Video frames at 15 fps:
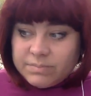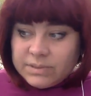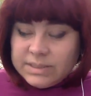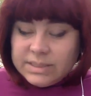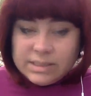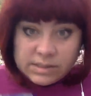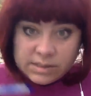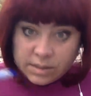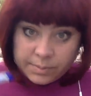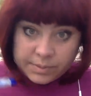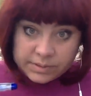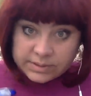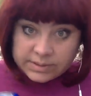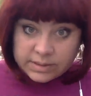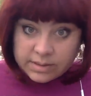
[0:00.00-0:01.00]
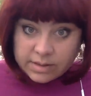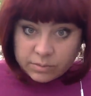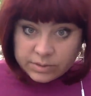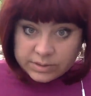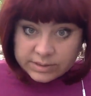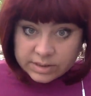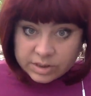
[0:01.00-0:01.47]
disturbances
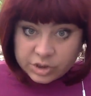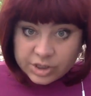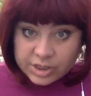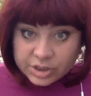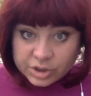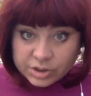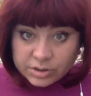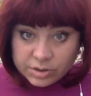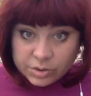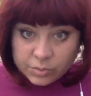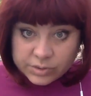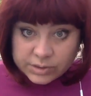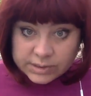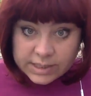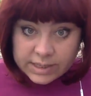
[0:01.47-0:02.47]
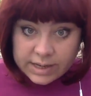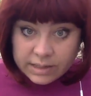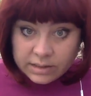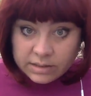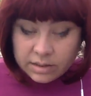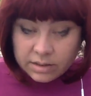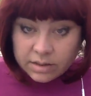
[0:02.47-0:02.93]
around this conjunction. It was
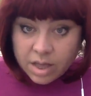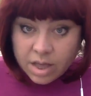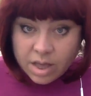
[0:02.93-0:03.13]
creating